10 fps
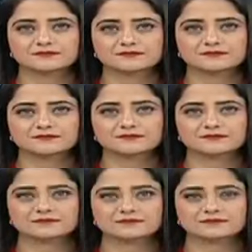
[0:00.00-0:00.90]

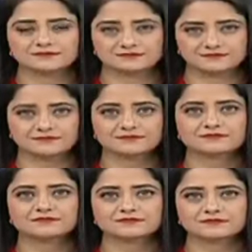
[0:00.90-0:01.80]

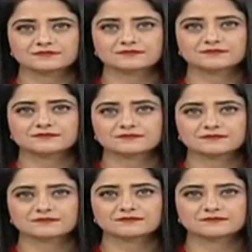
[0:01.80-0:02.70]

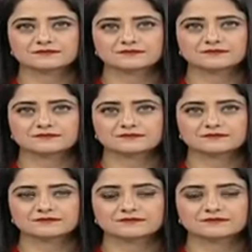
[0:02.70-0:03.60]

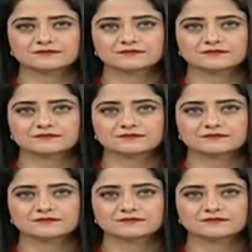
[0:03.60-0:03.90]
No words are spoken by the person on screen.